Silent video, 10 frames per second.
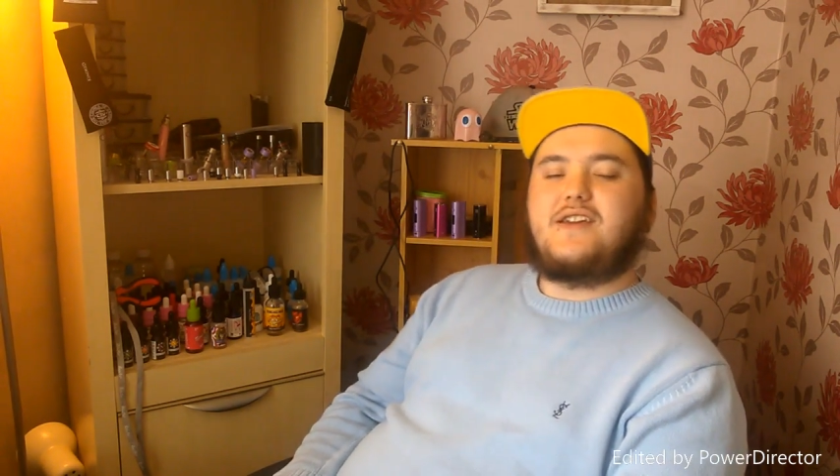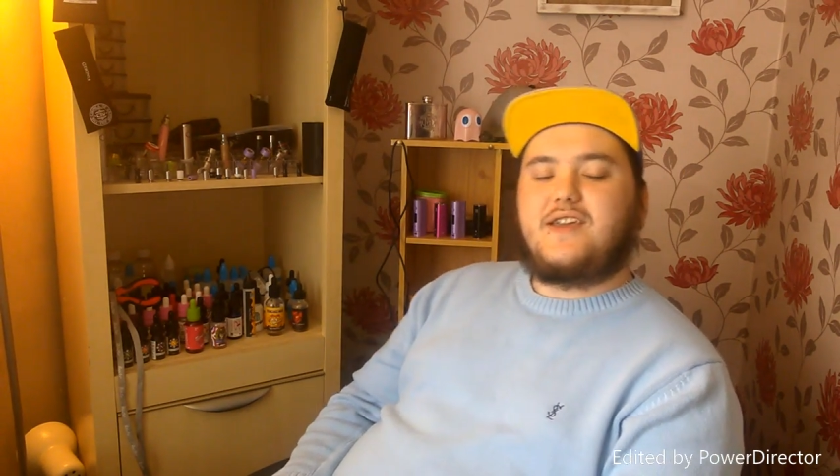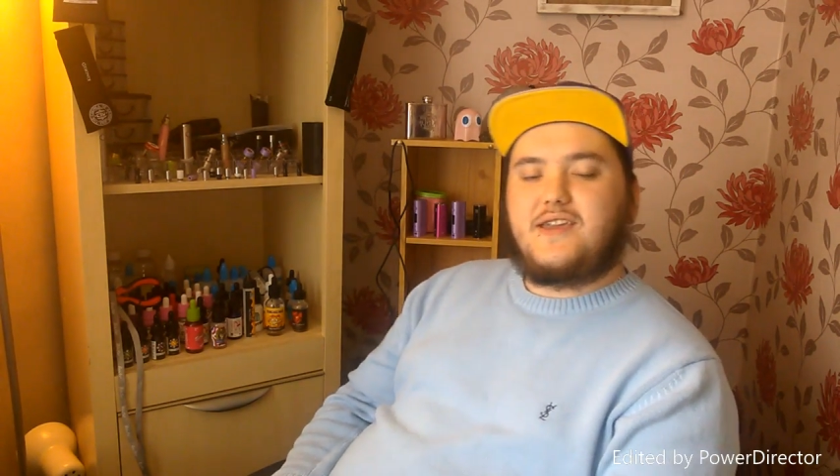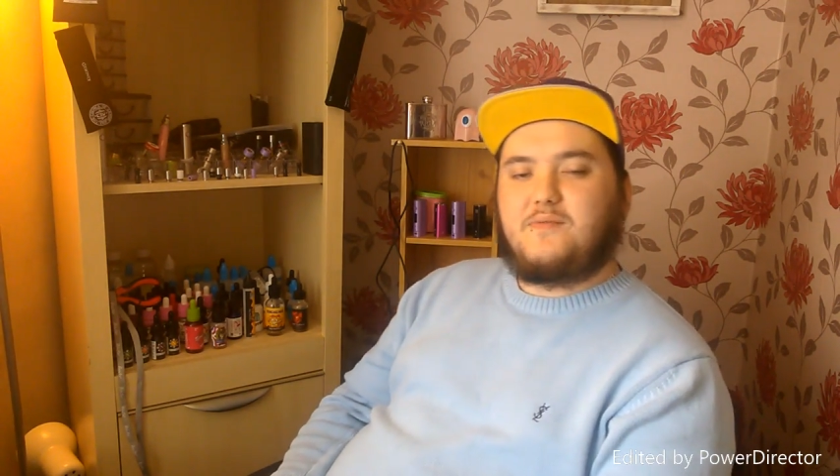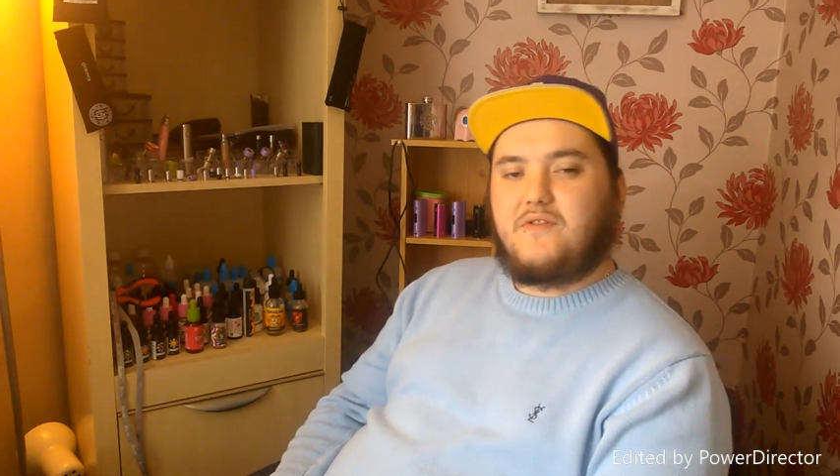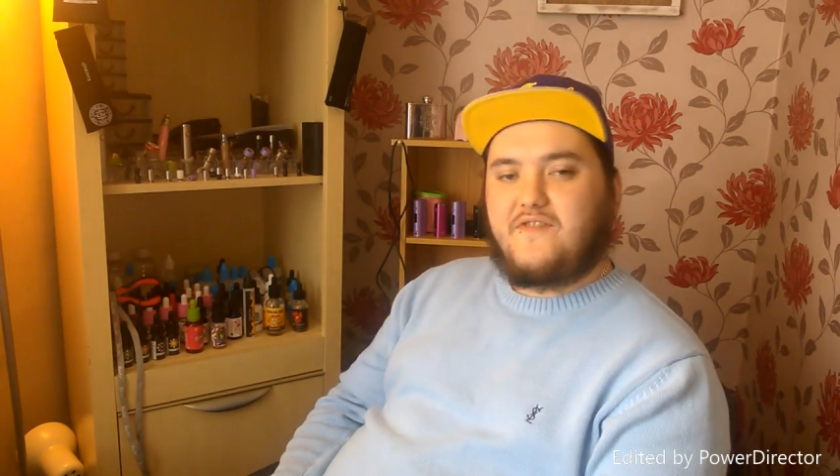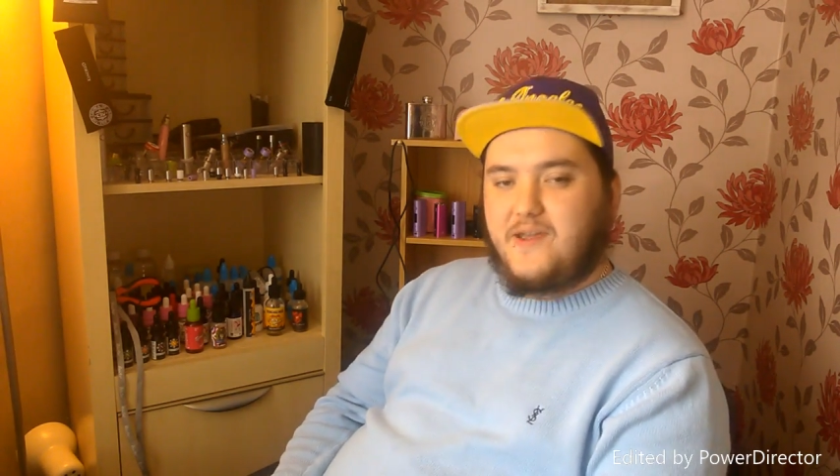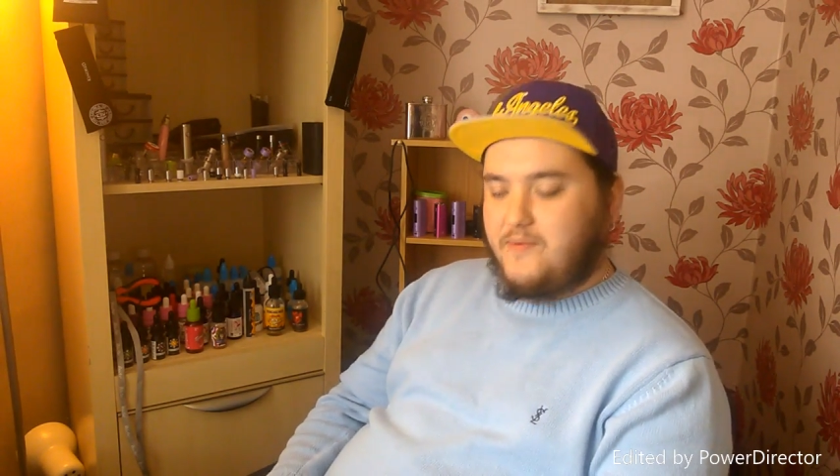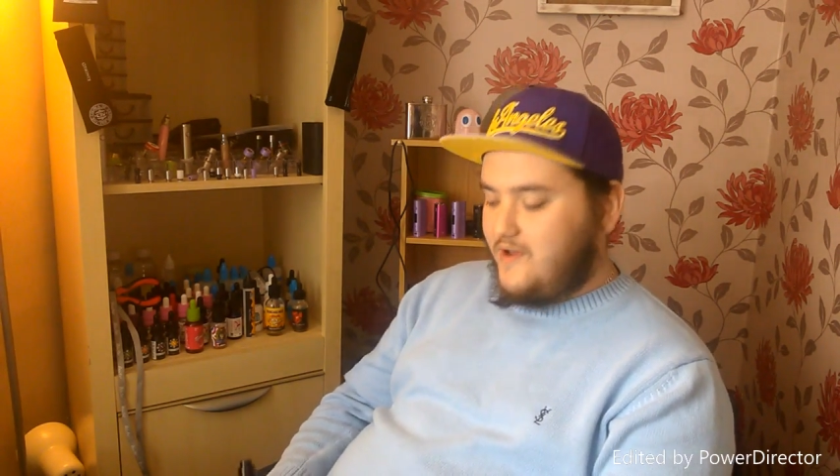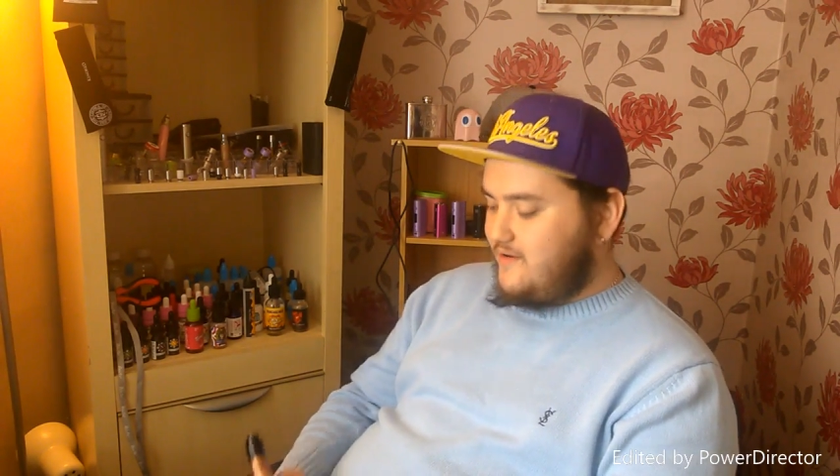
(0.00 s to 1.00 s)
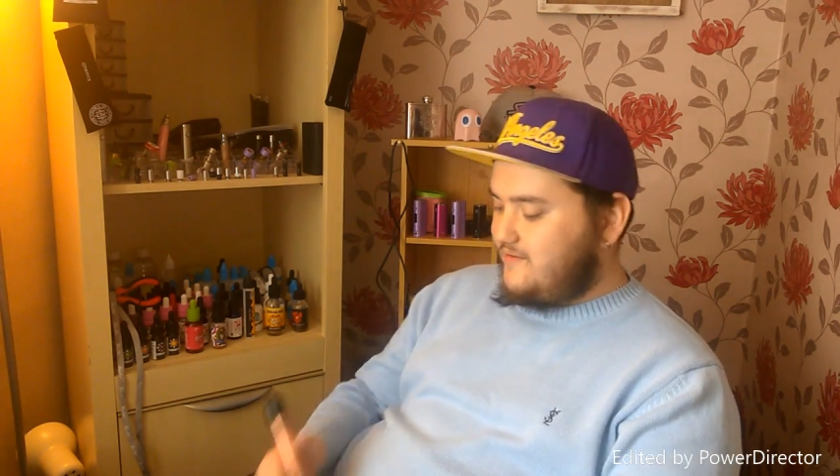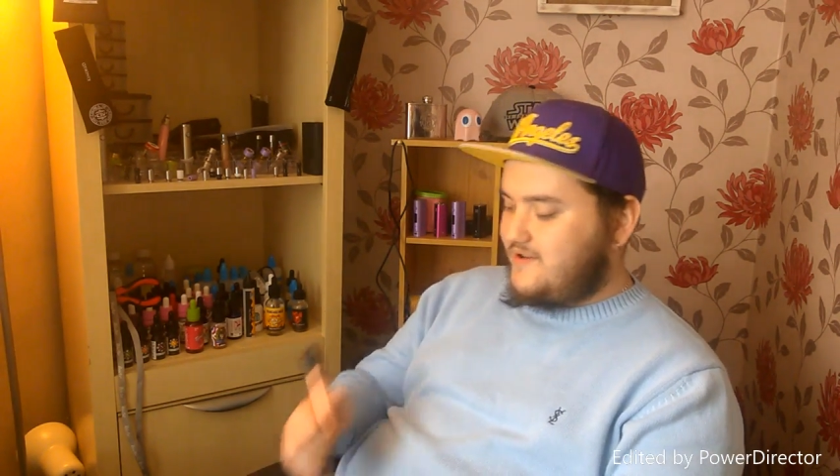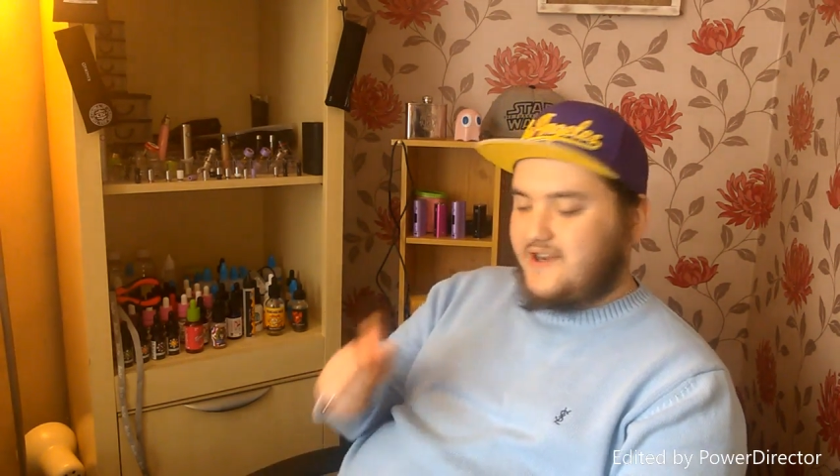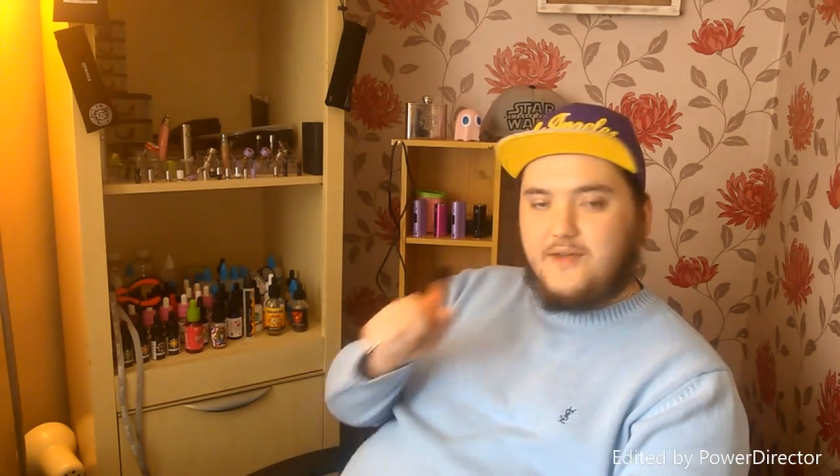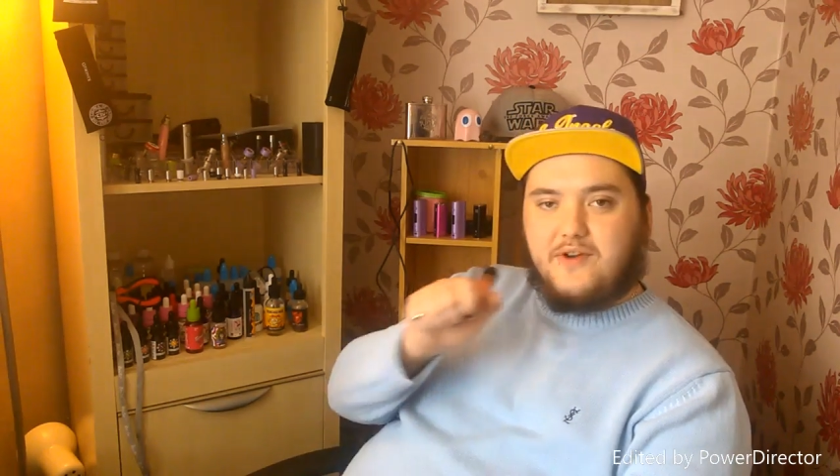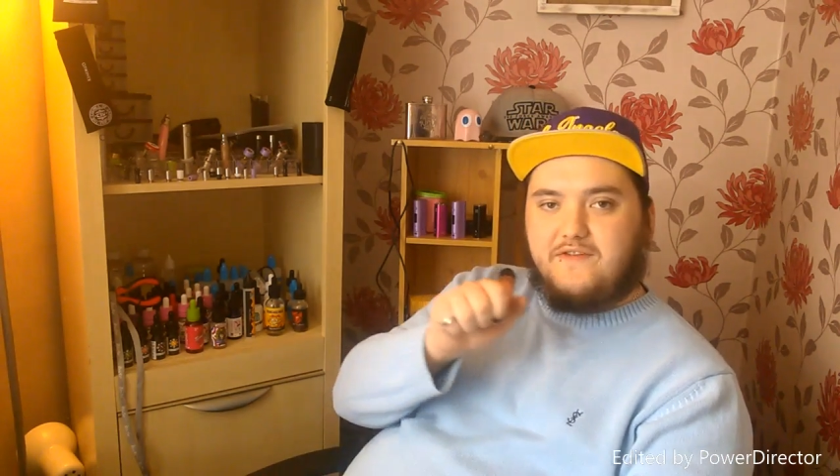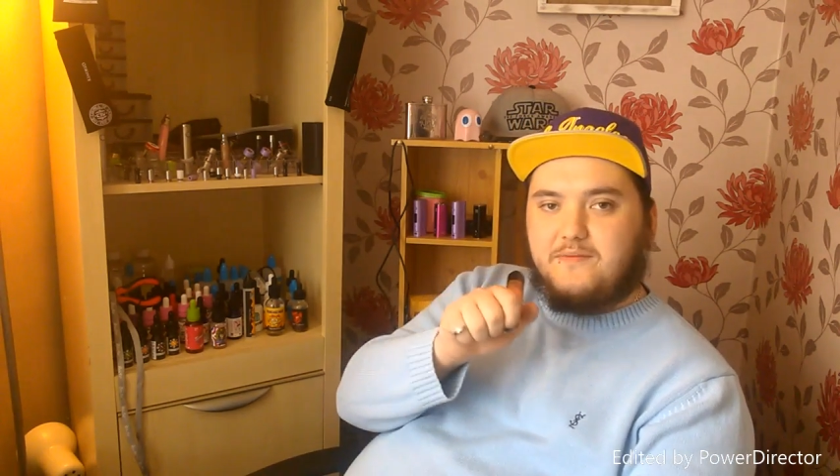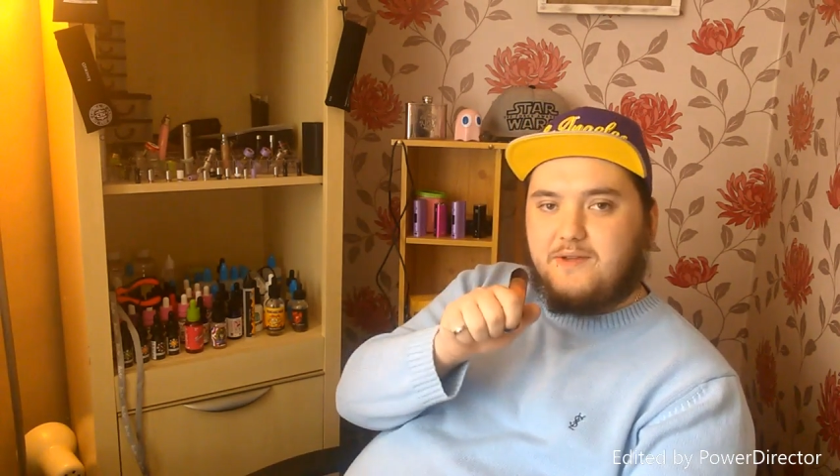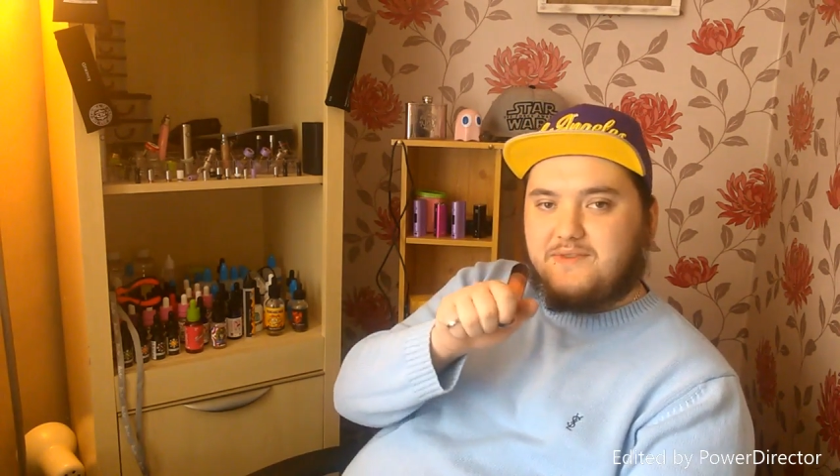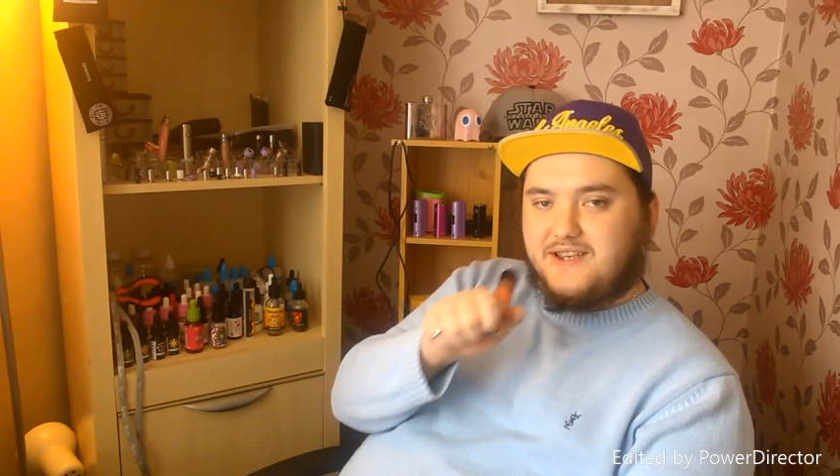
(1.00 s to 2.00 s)
Keep on vaping. Stay away from
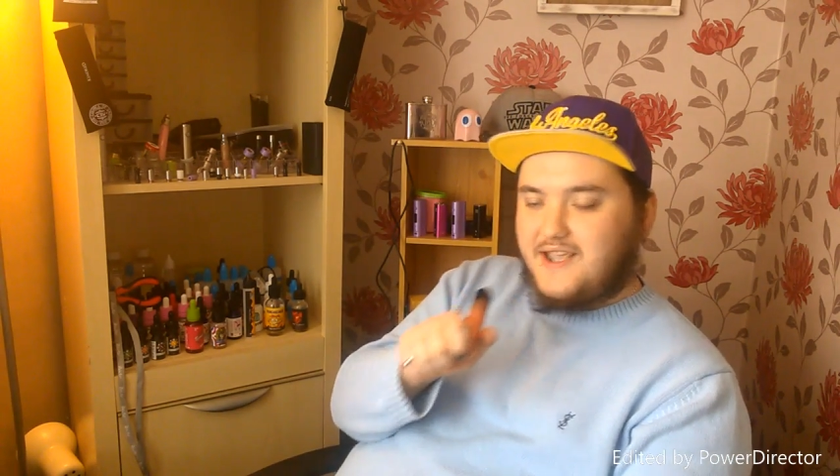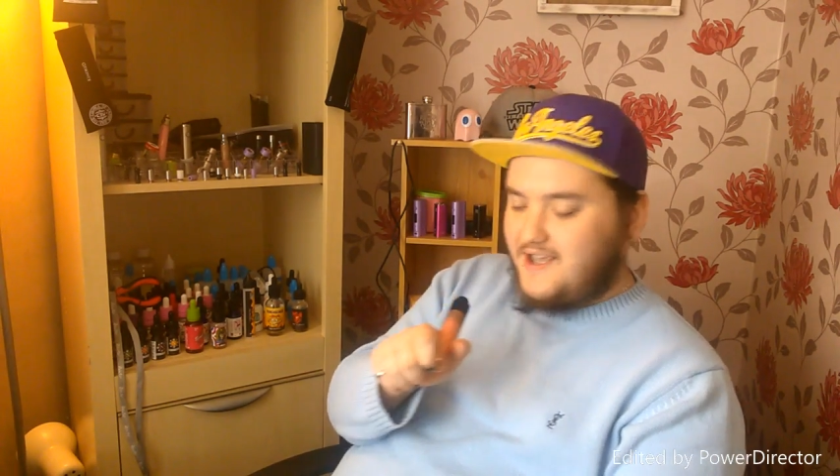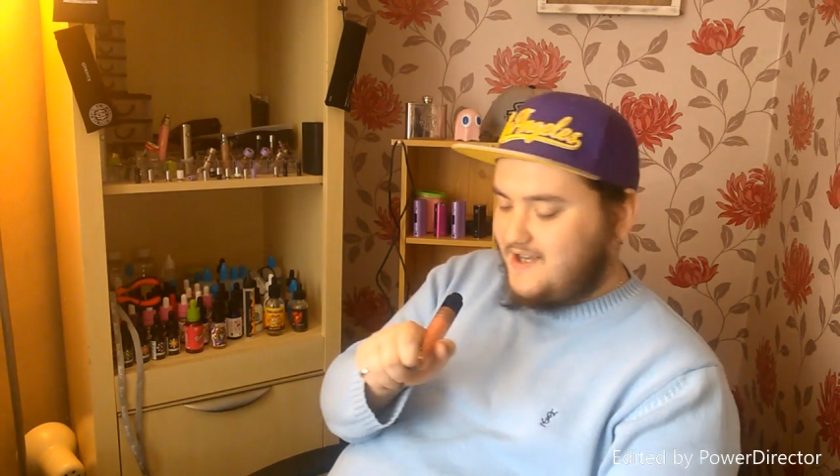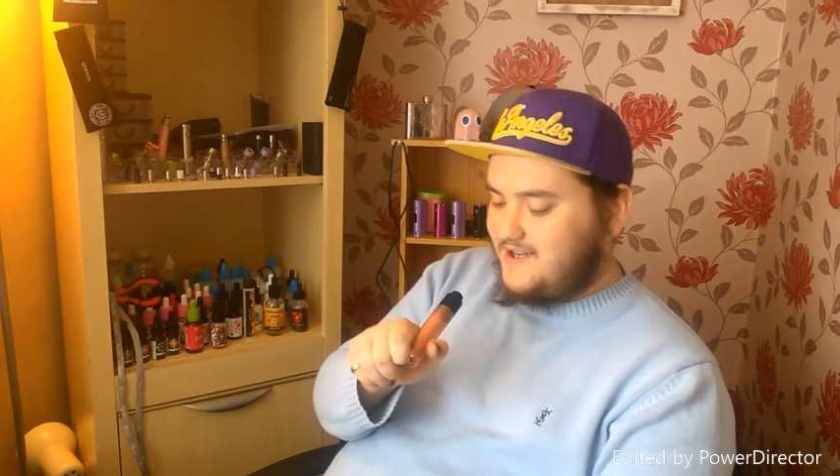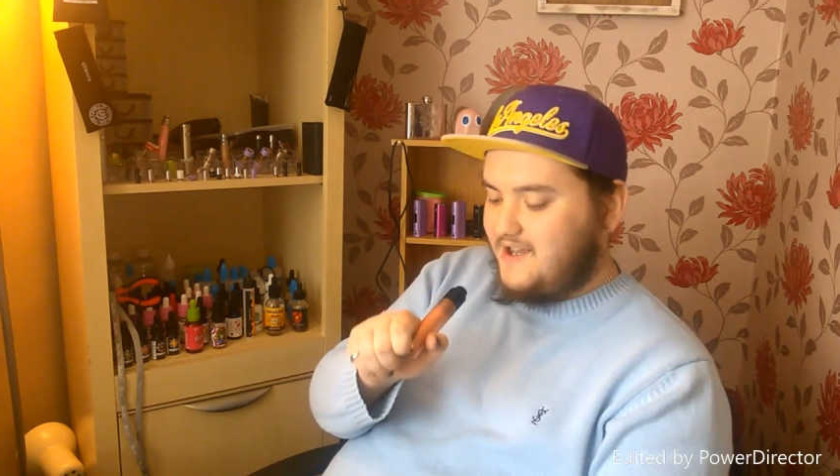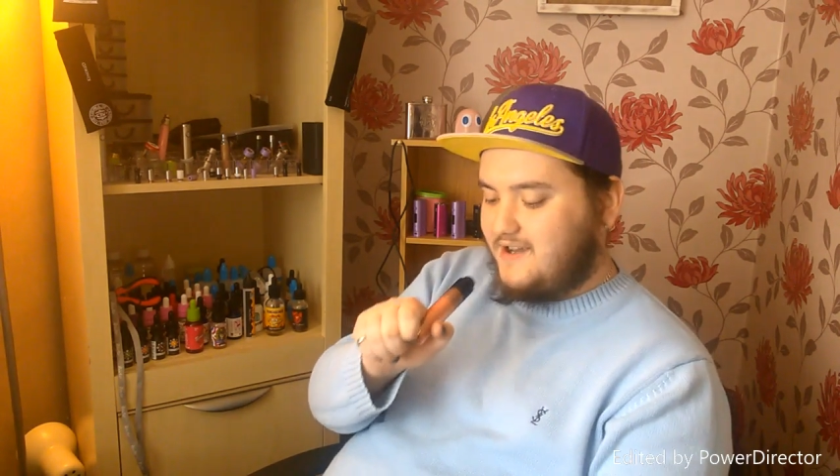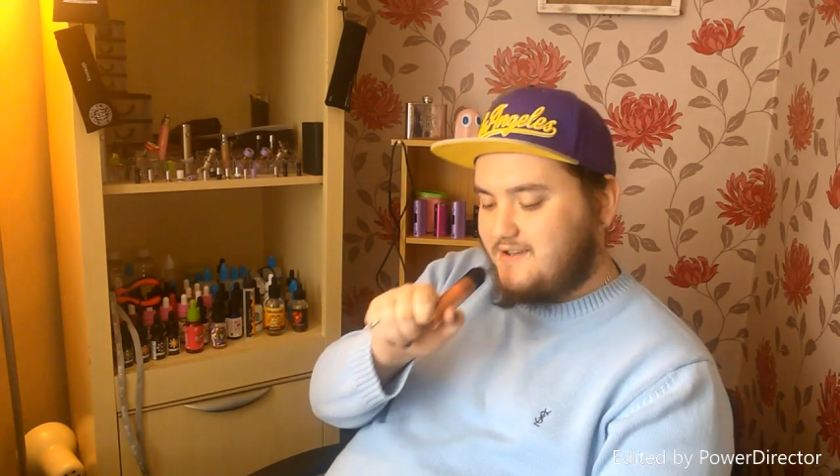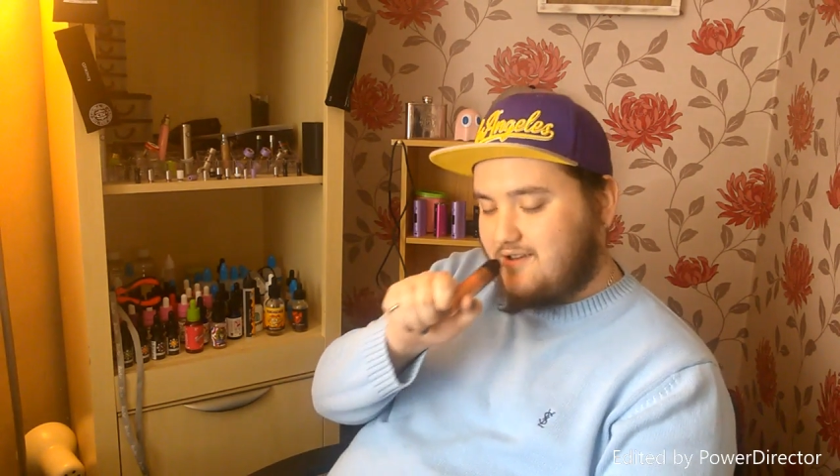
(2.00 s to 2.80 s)
them stinky sticks.